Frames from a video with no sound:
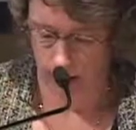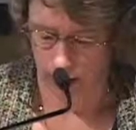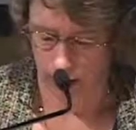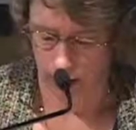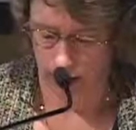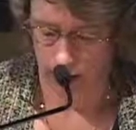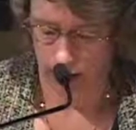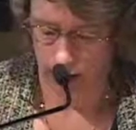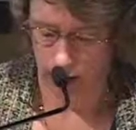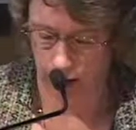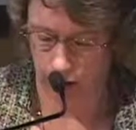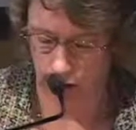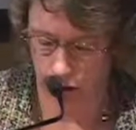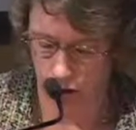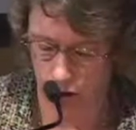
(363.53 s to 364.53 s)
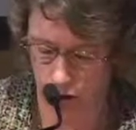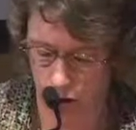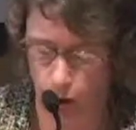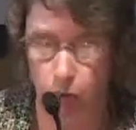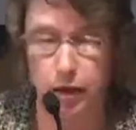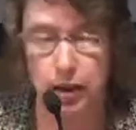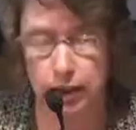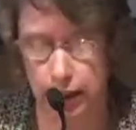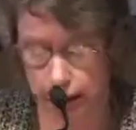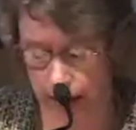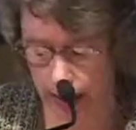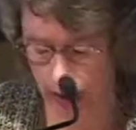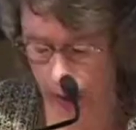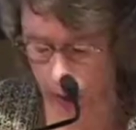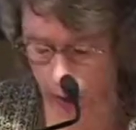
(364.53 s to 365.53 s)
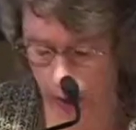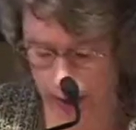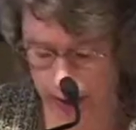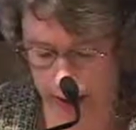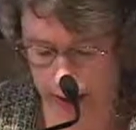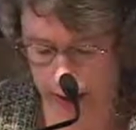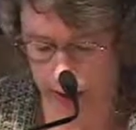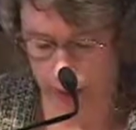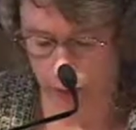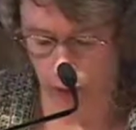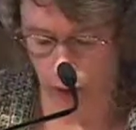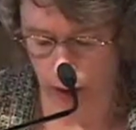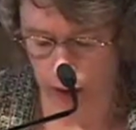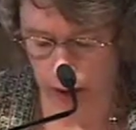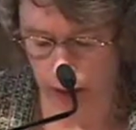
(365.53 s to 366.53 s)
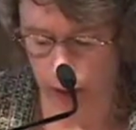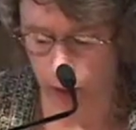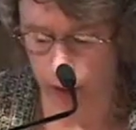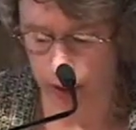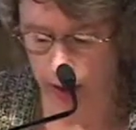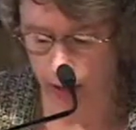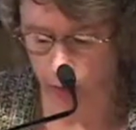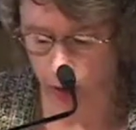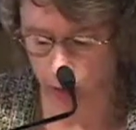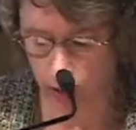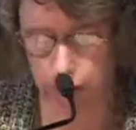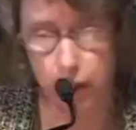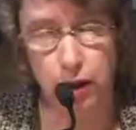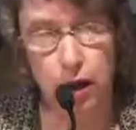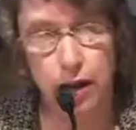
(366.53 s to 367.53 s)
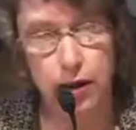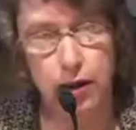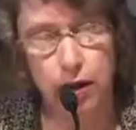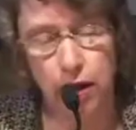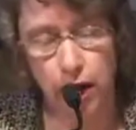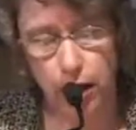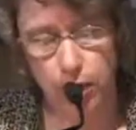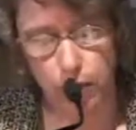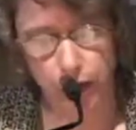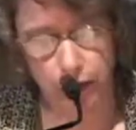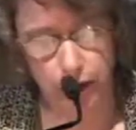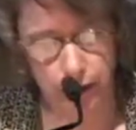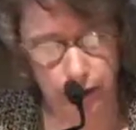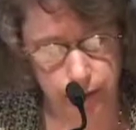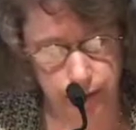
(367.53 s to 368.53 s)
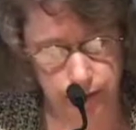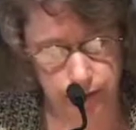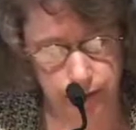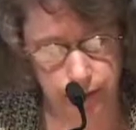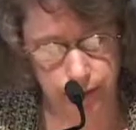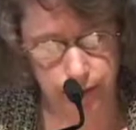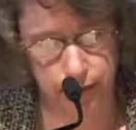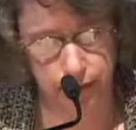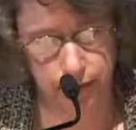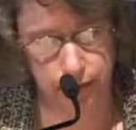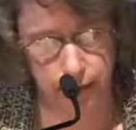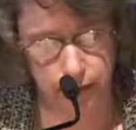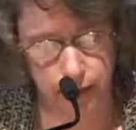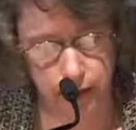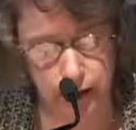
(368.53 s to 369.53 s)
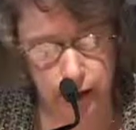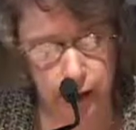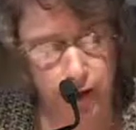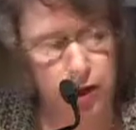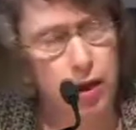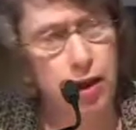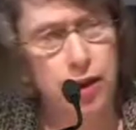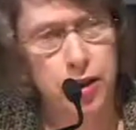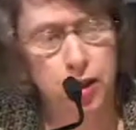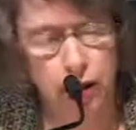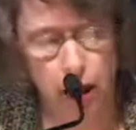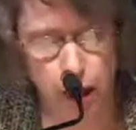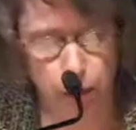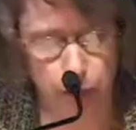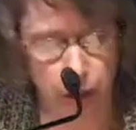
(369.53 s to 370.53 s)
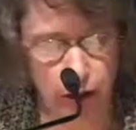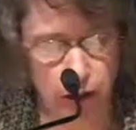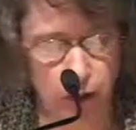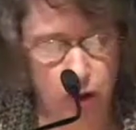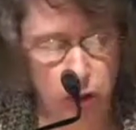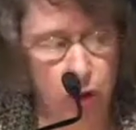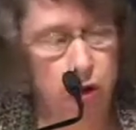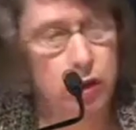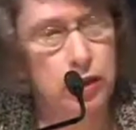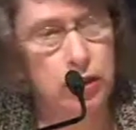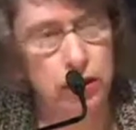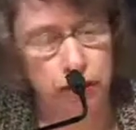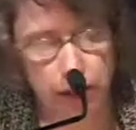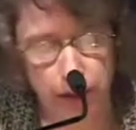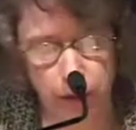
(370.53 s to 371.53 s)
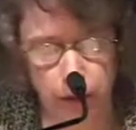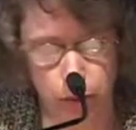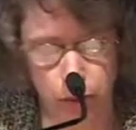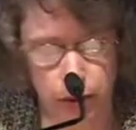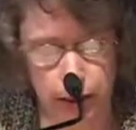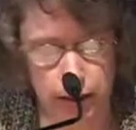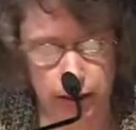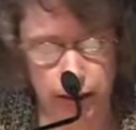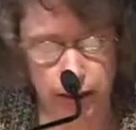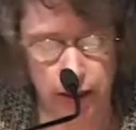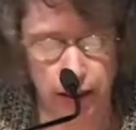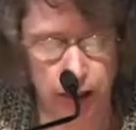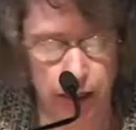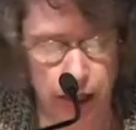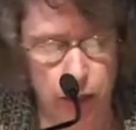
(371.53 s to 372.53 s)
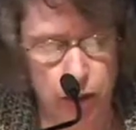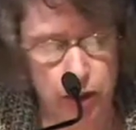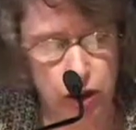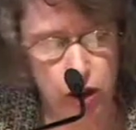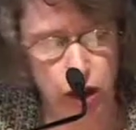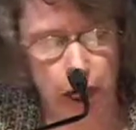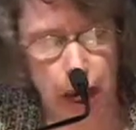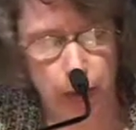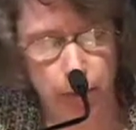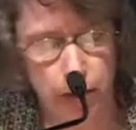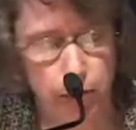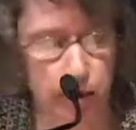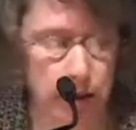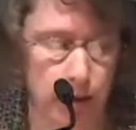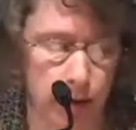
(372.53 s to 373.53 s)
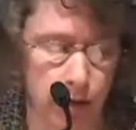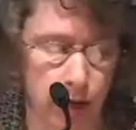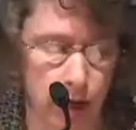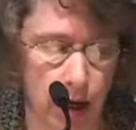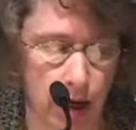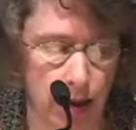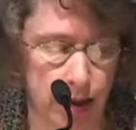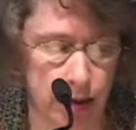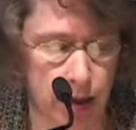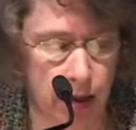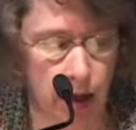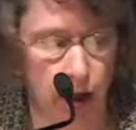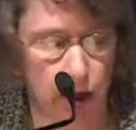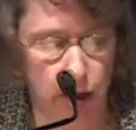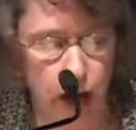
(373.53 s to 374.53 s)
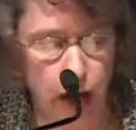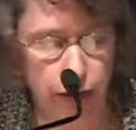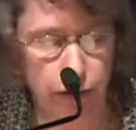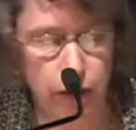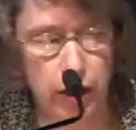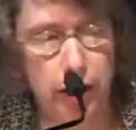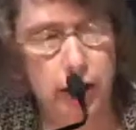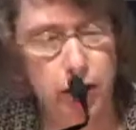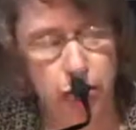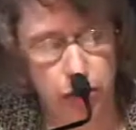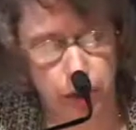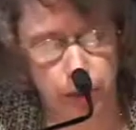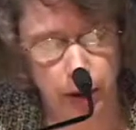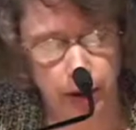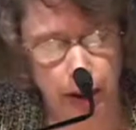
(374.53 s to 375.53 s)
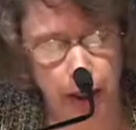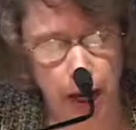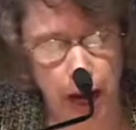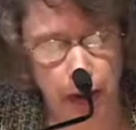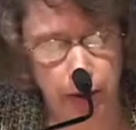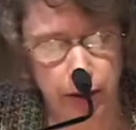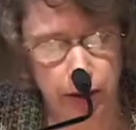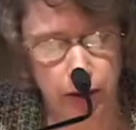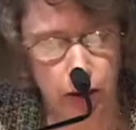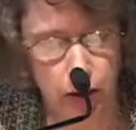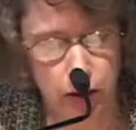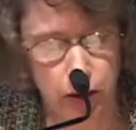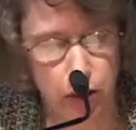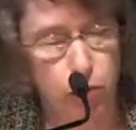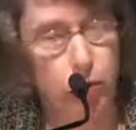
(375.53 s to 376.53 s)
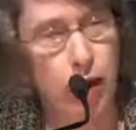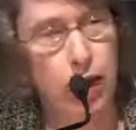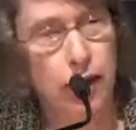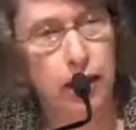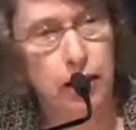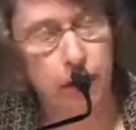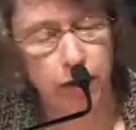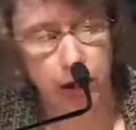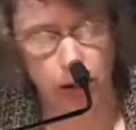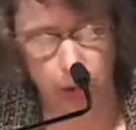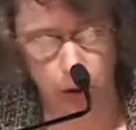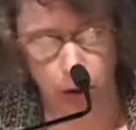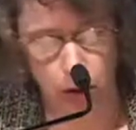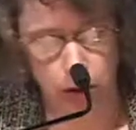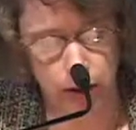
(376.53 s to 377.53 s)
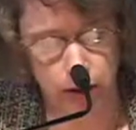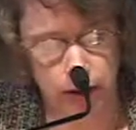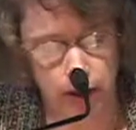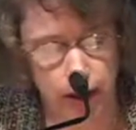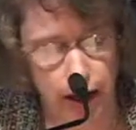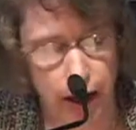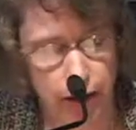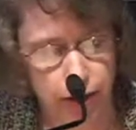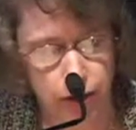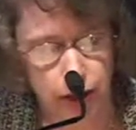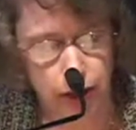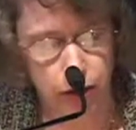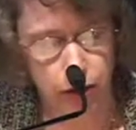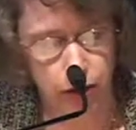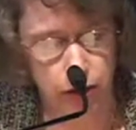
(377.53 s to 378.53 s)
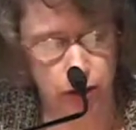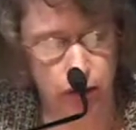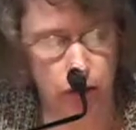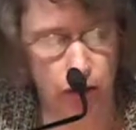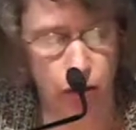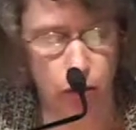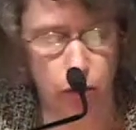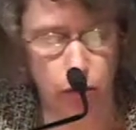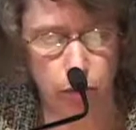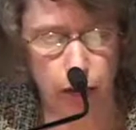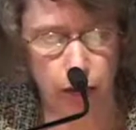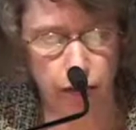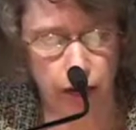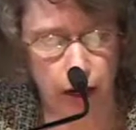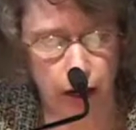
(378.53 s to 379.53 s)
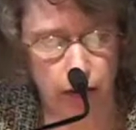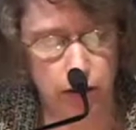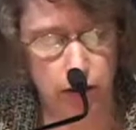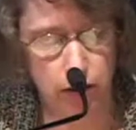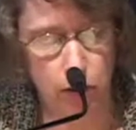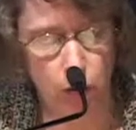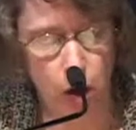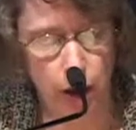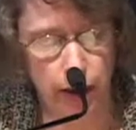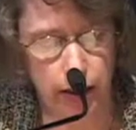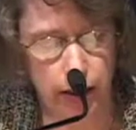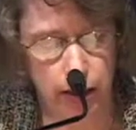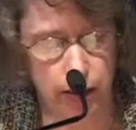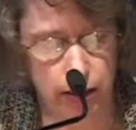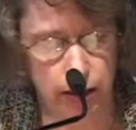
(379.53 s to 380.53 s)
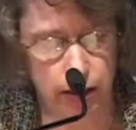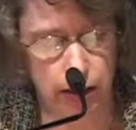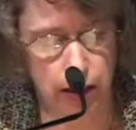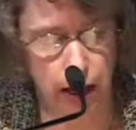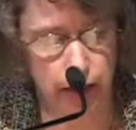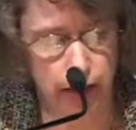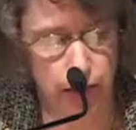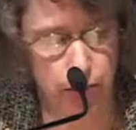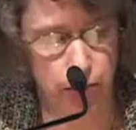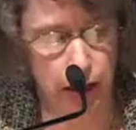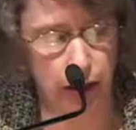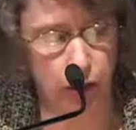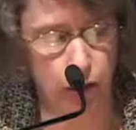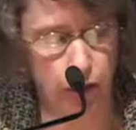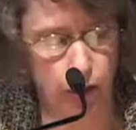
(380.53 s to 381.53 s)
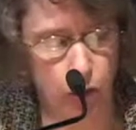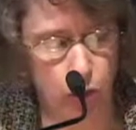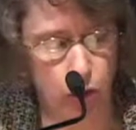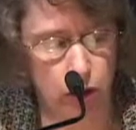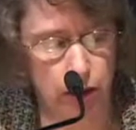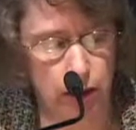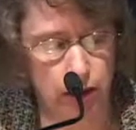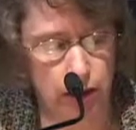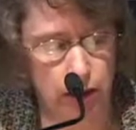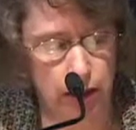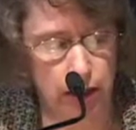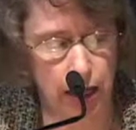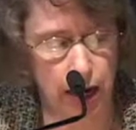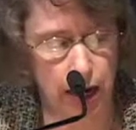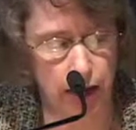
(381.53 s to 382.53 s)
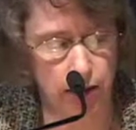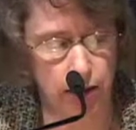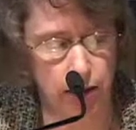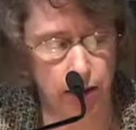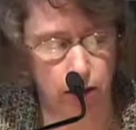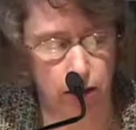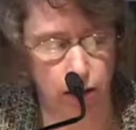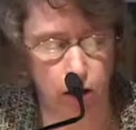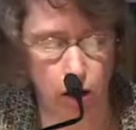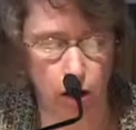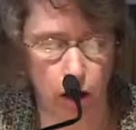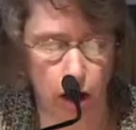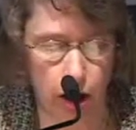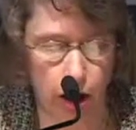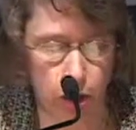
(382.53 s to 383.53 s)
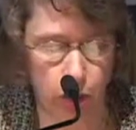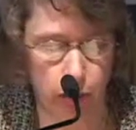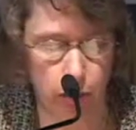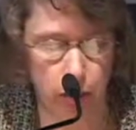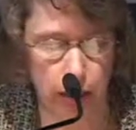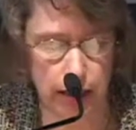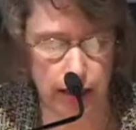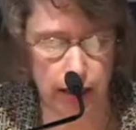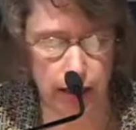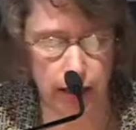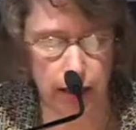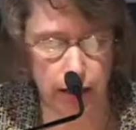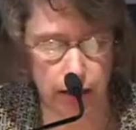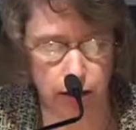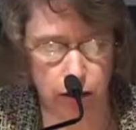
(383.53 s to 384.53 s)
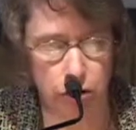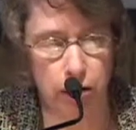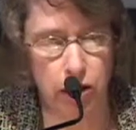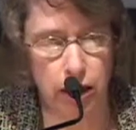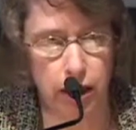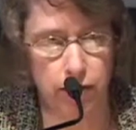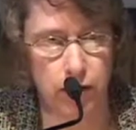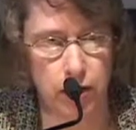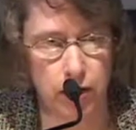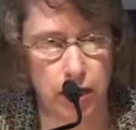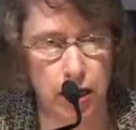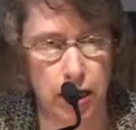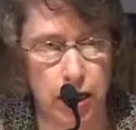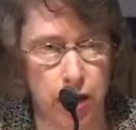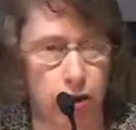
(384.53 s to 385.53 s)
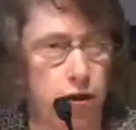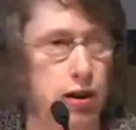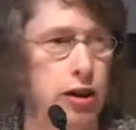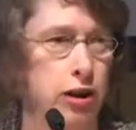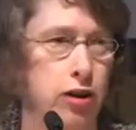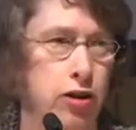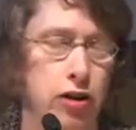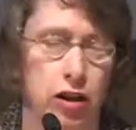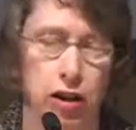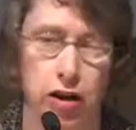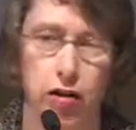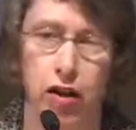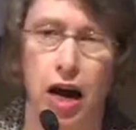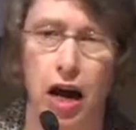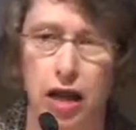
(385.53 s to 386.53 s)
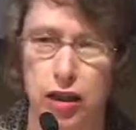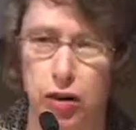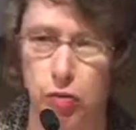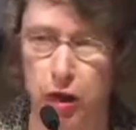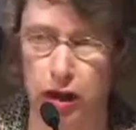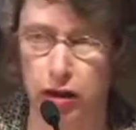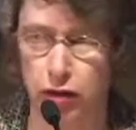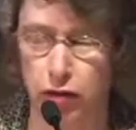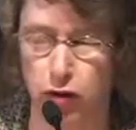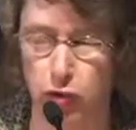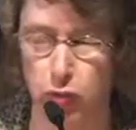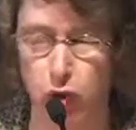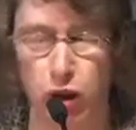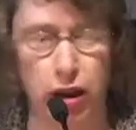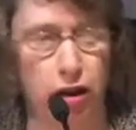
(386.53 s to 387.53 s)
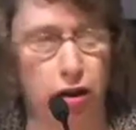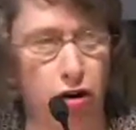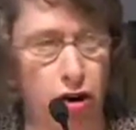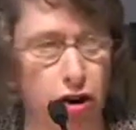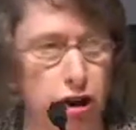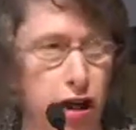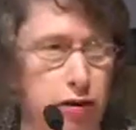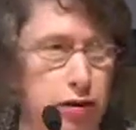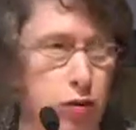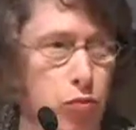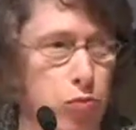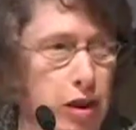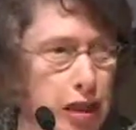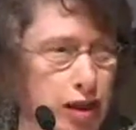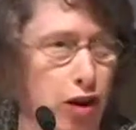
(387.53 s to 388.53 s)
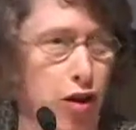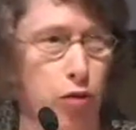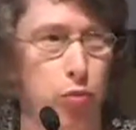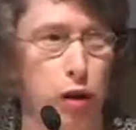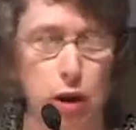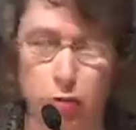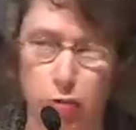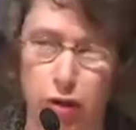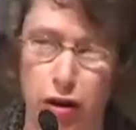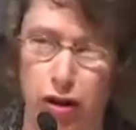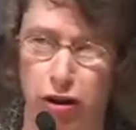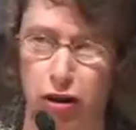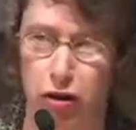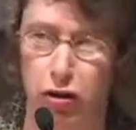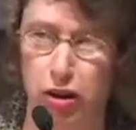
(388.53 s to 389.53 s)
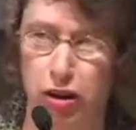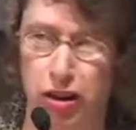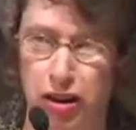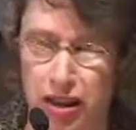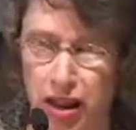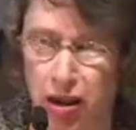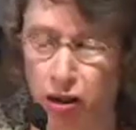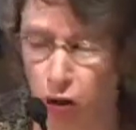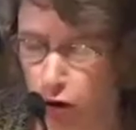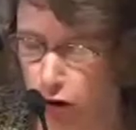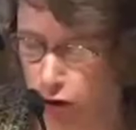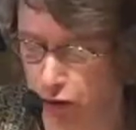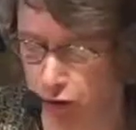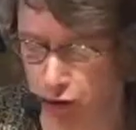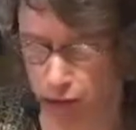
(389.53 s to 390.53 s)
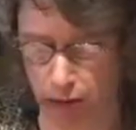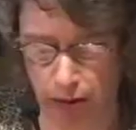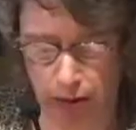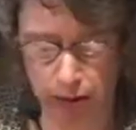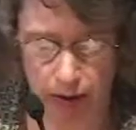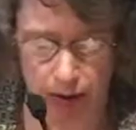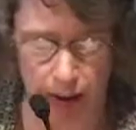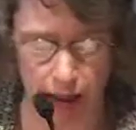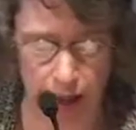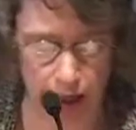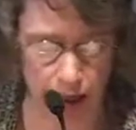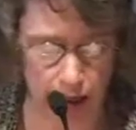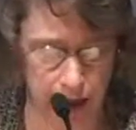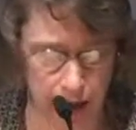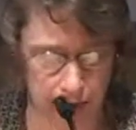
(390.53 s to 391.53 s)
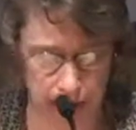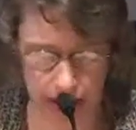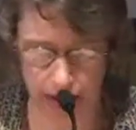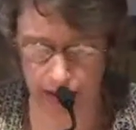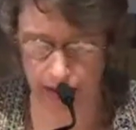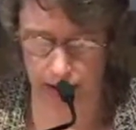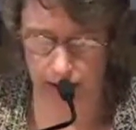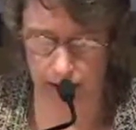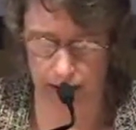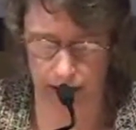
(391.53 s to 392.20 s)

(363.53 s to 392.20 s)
in literature, who was sitting waiting for it in the reading room of the London Library. The London Library was Roland's favorite place. It was shabby but civilized, alive with history, but inhabited also by living poets and thinkers who could be found squatting on the slotted metal floors of the stacks or arguing pleasantly at the turning of the stair. Here's another aspect of the work in the archives. You meet other people there and you can learn from them, gain ideas.